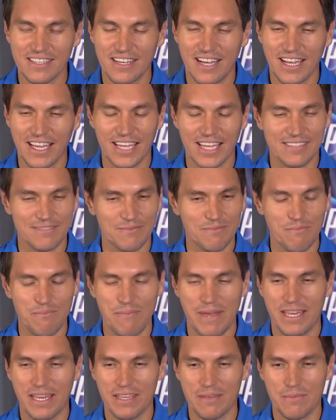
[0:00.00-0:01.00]
I got
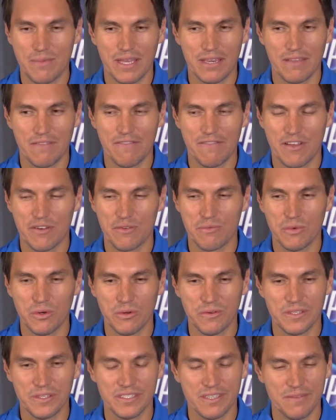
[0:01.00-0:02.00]
many favorite
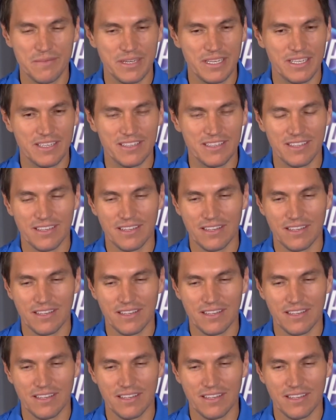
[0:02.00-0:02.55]
movies. I mean,